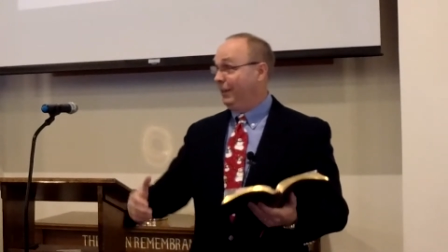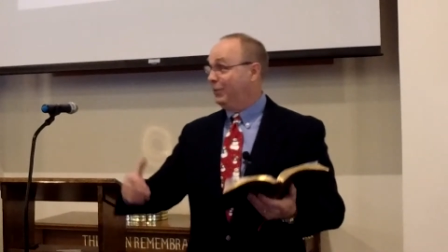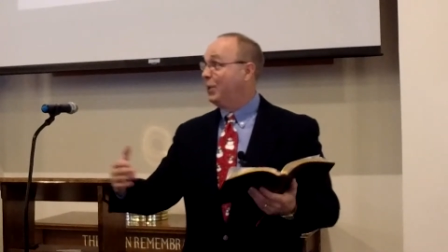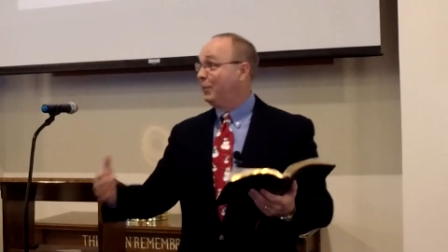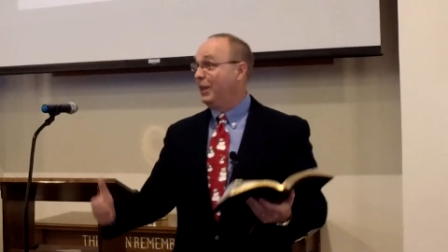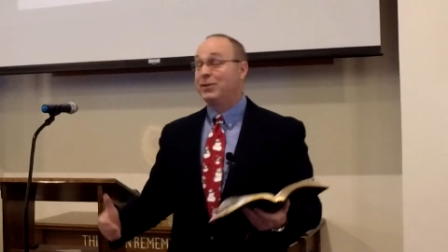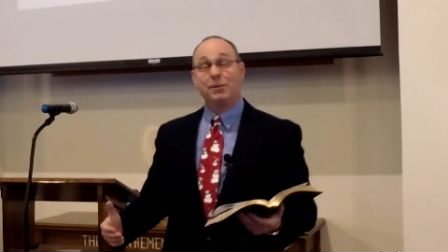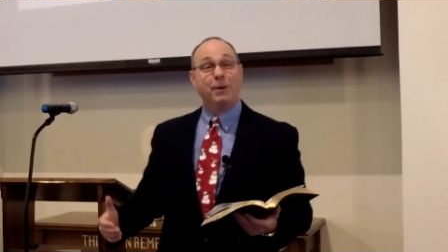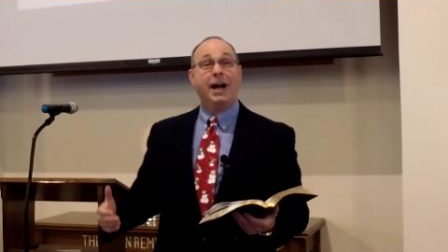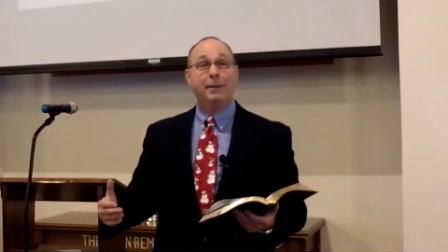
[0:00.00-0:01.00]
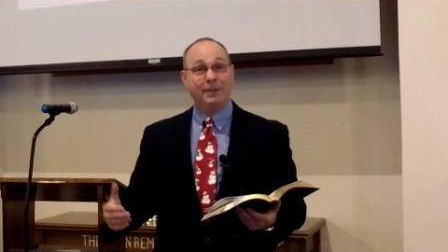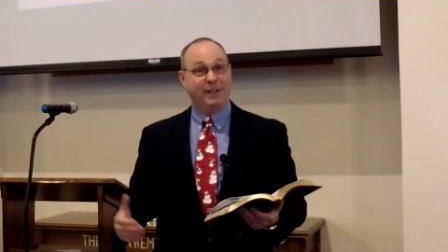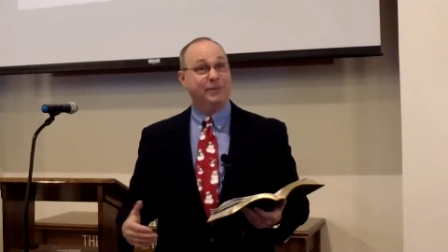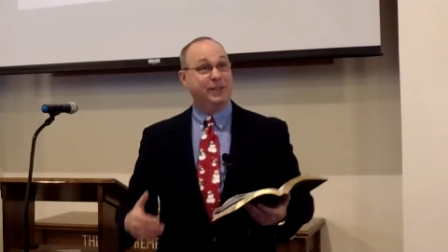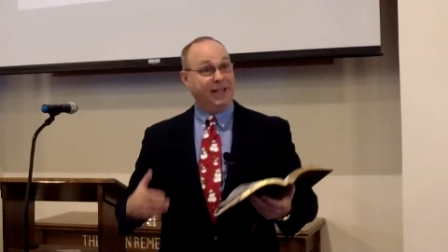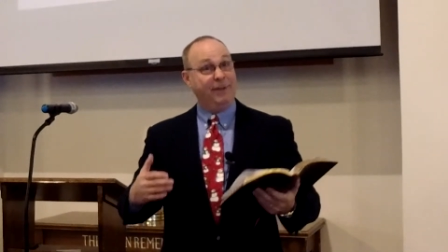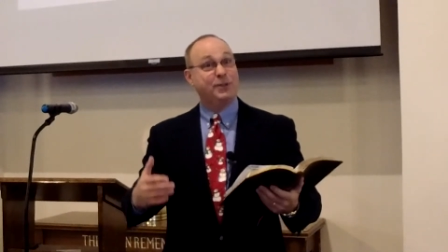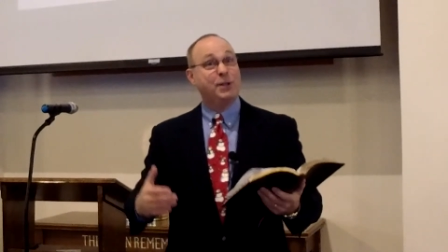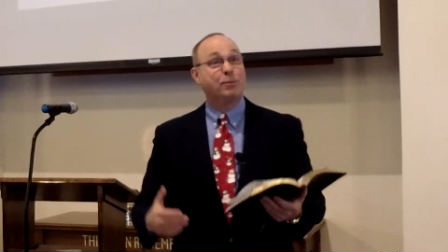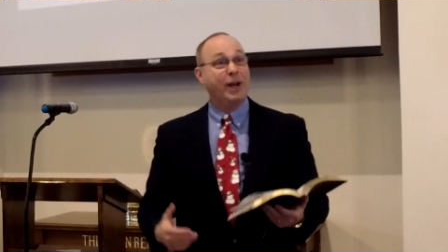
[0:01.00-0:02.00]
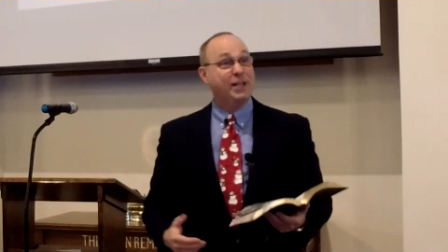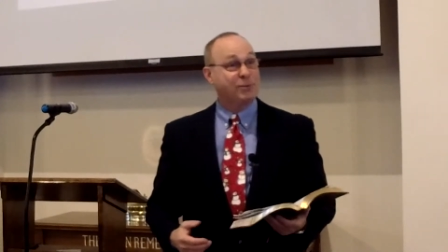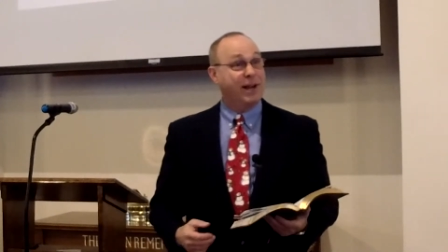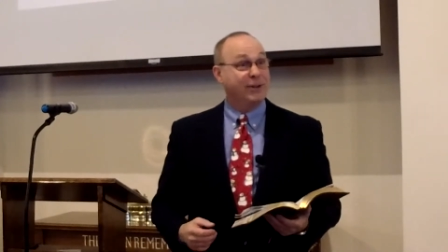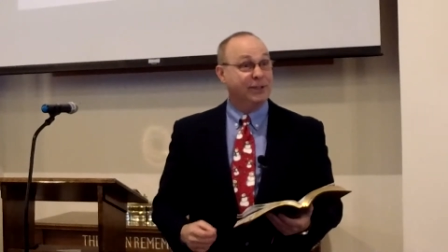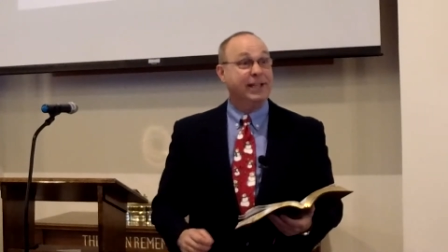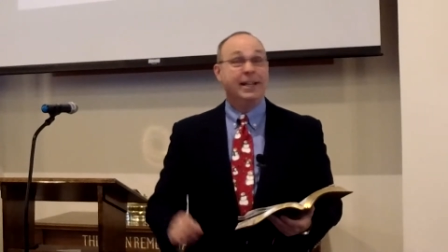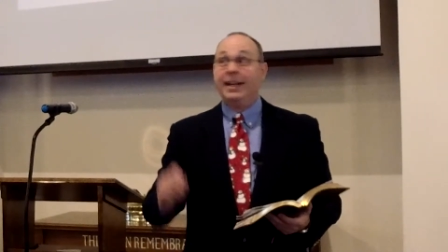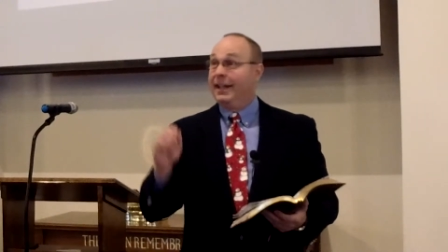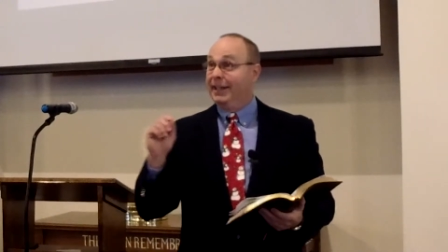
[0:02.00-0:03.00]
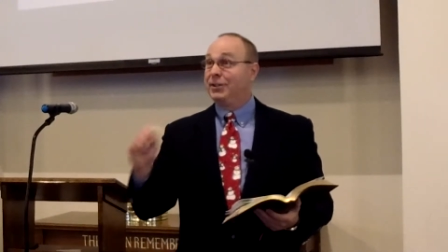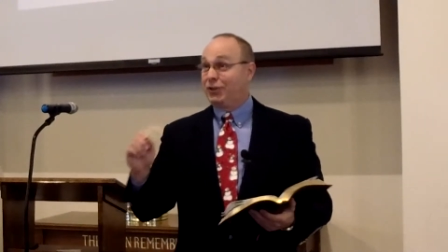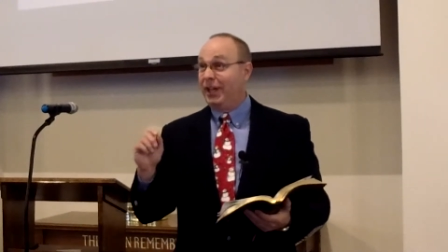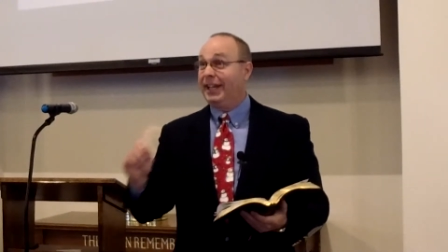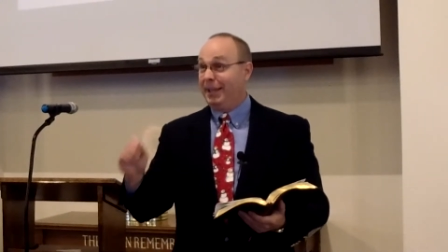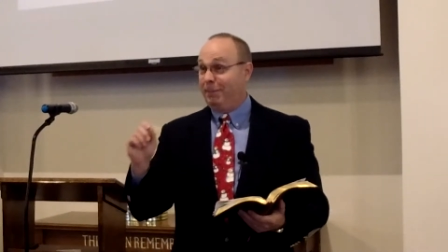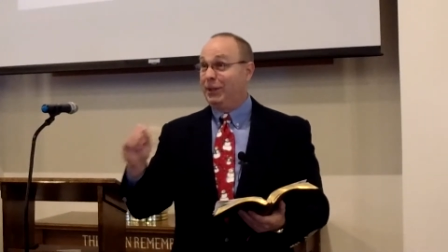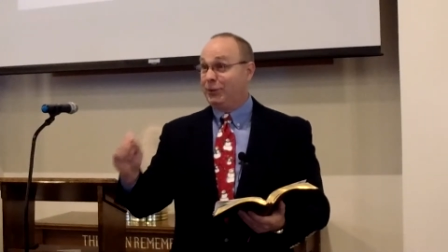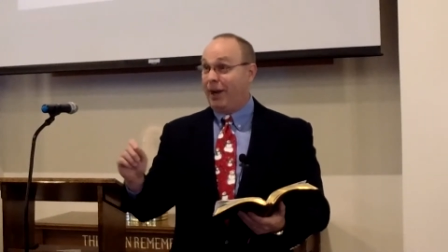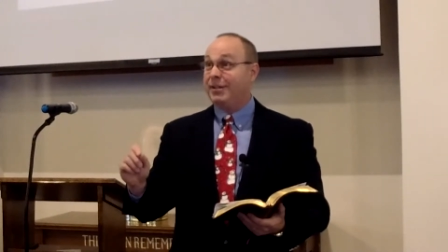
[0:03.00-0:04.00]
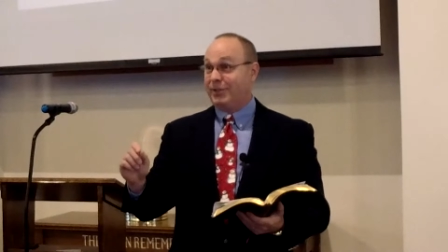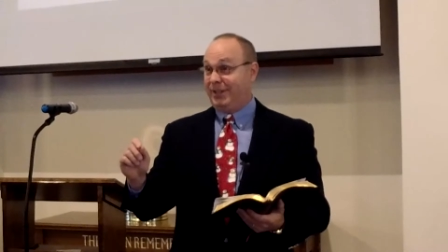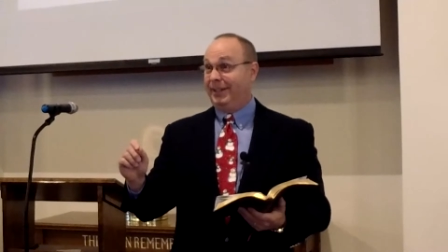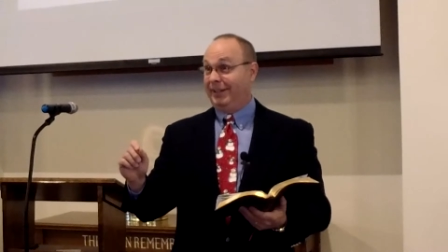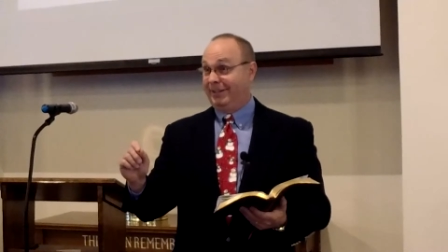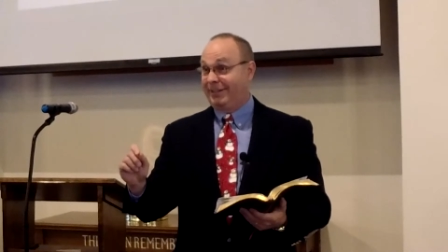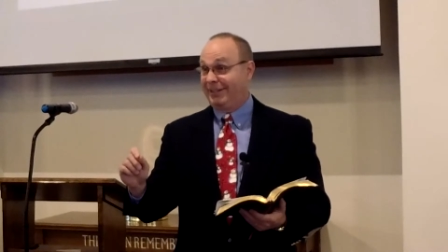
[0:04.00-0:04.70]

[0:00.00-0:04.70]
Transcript: if she reads her Bible every day, if she prays regularly, then she can be trusted